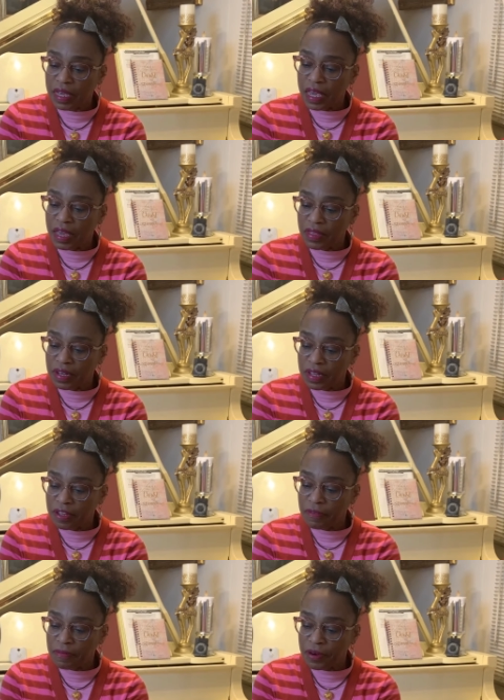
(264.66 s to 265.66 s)
and the
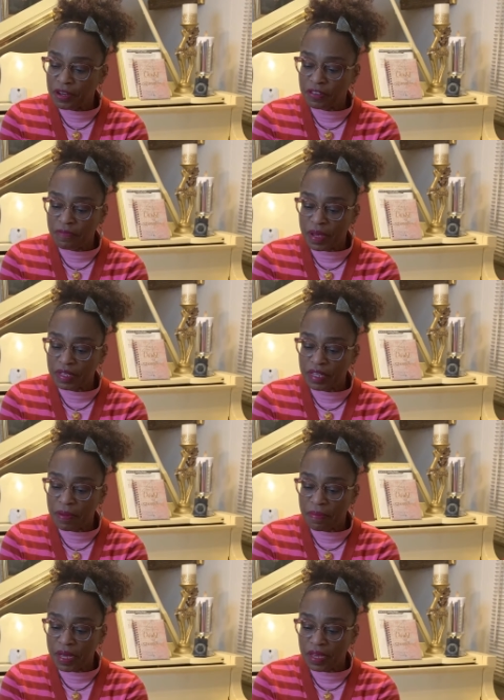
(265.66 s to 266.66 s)
love and prayers of my saint,
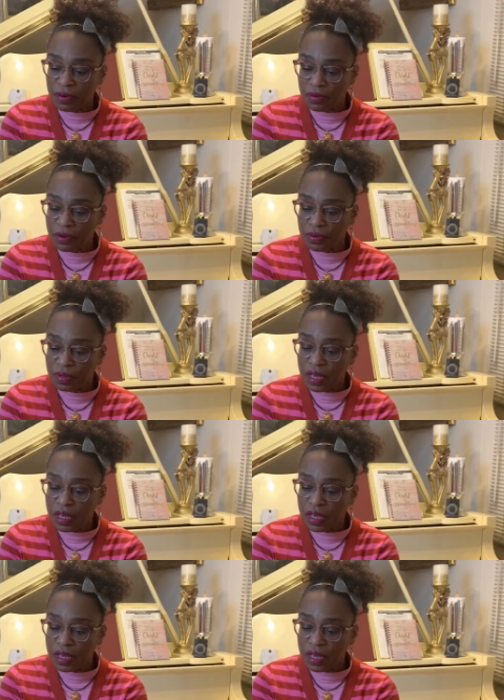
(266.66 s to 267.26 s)
my hero.